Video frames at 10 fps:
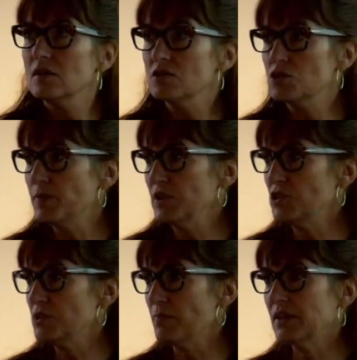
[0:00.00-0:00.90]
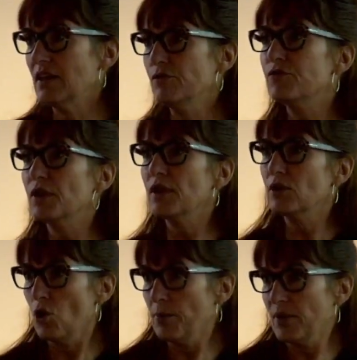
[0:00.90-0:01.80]
suspicious, but if
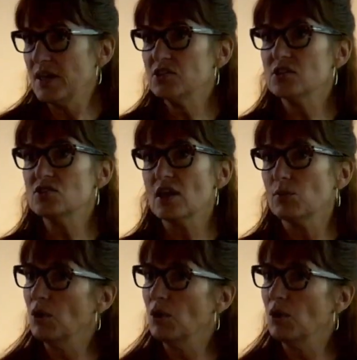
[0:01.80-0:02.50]
corporations say,